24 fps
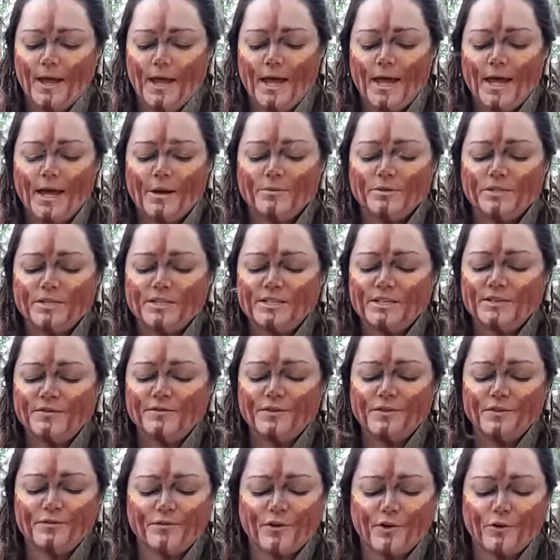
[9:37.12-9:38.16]
It was as if
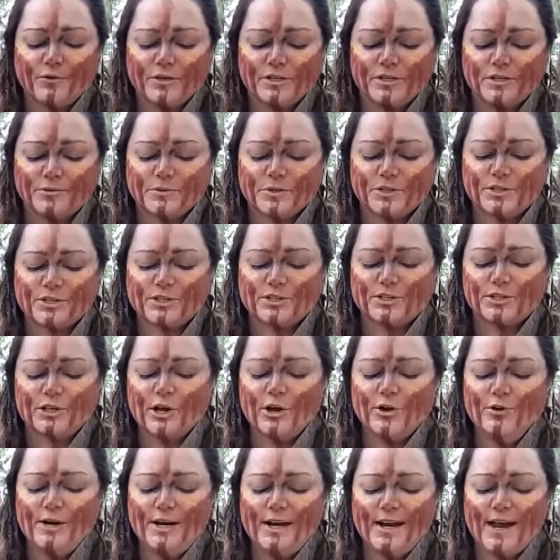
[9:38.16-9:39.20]
the forest was
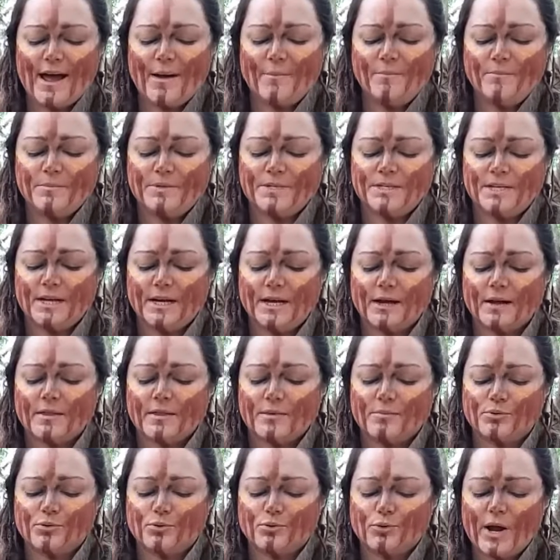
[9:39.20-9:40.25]
slowly emptying, the
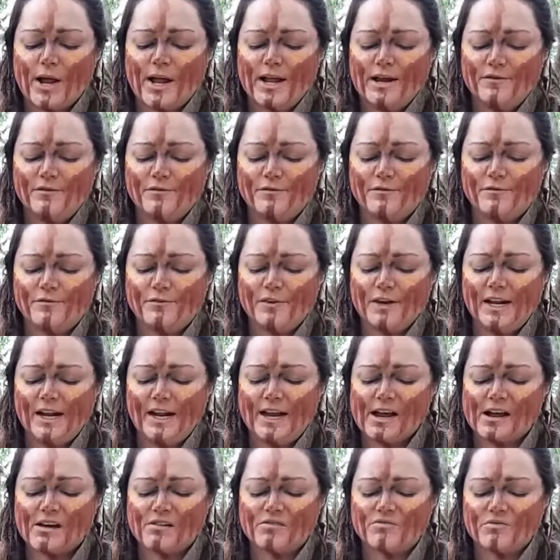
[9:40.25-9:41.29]
prey
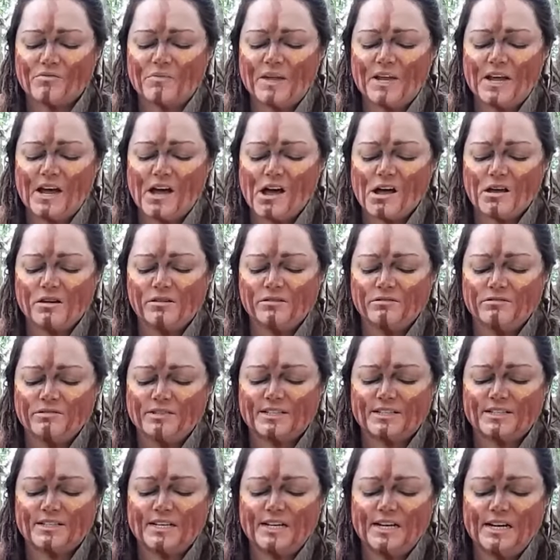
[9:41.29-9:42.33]
fleeing from the
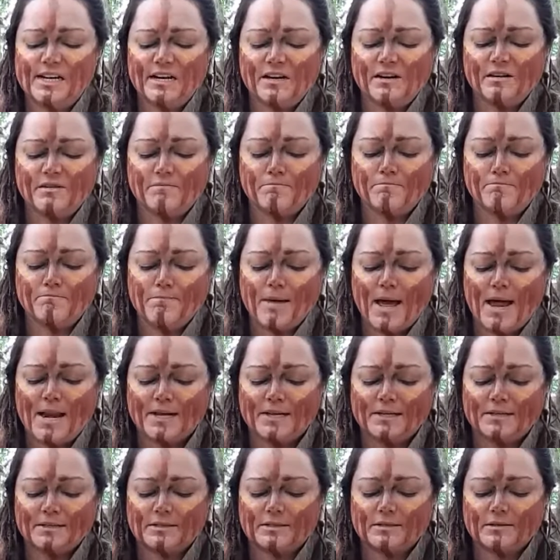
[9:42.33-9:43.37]
unseen
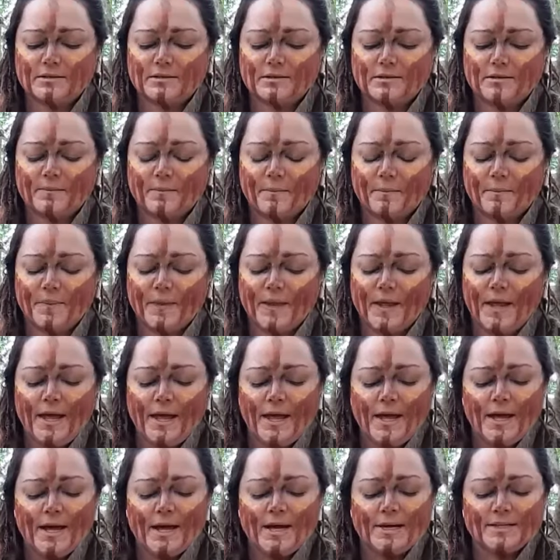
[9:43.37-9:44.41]
menace.
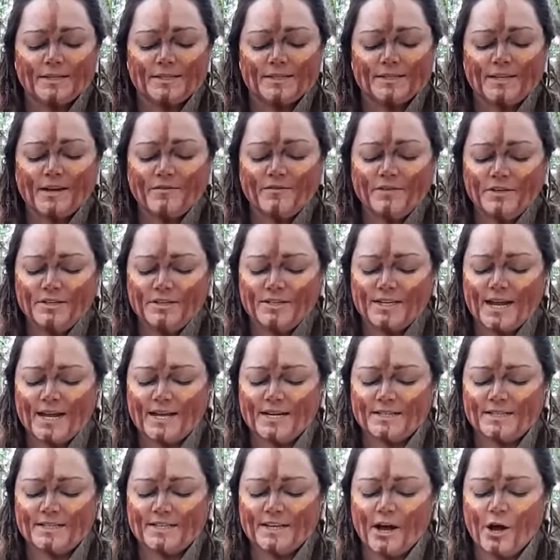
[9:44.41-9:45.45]
In 7
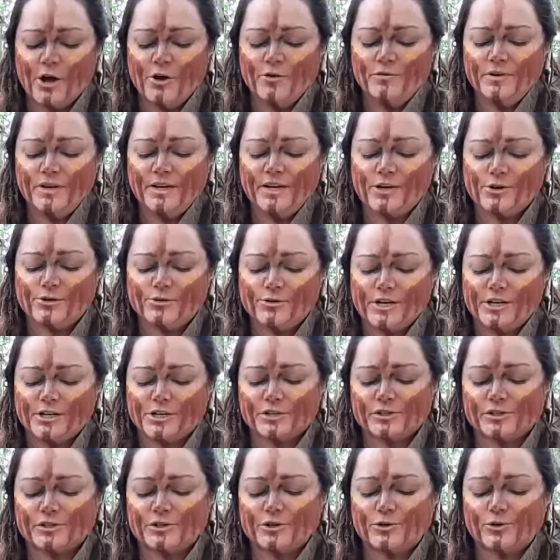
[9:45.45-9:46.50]
days, the only
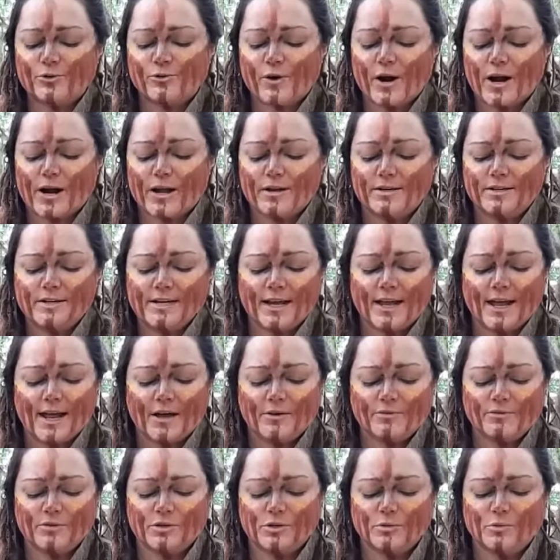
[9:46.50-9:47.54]
creatures Torak had
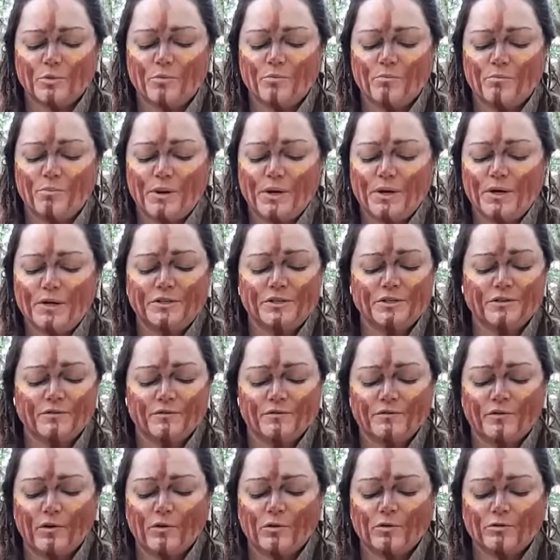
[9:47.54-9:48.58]
encountered were birds and
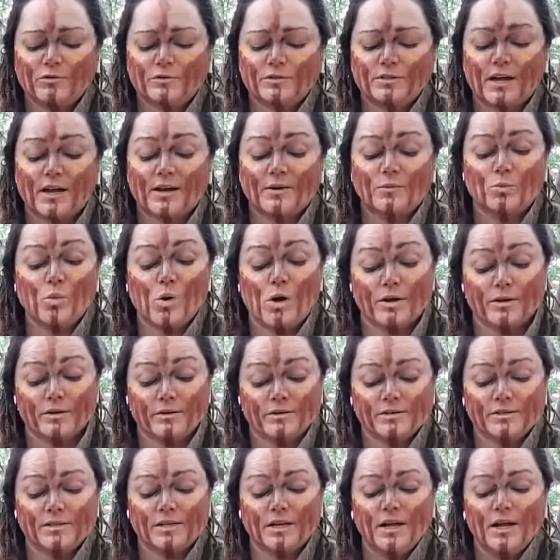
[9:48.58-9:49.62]
voles, and
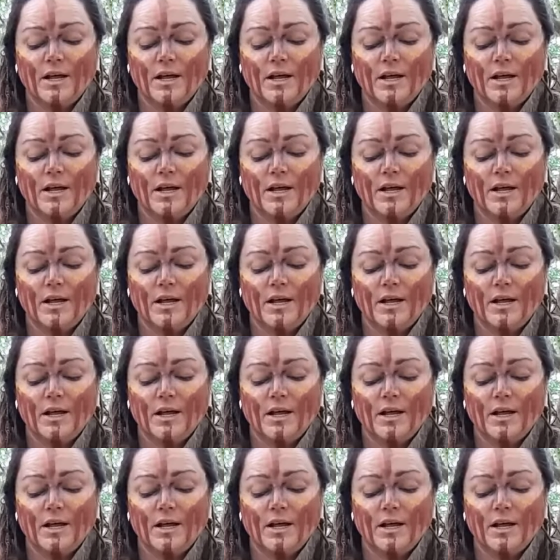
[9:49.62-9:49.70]
once,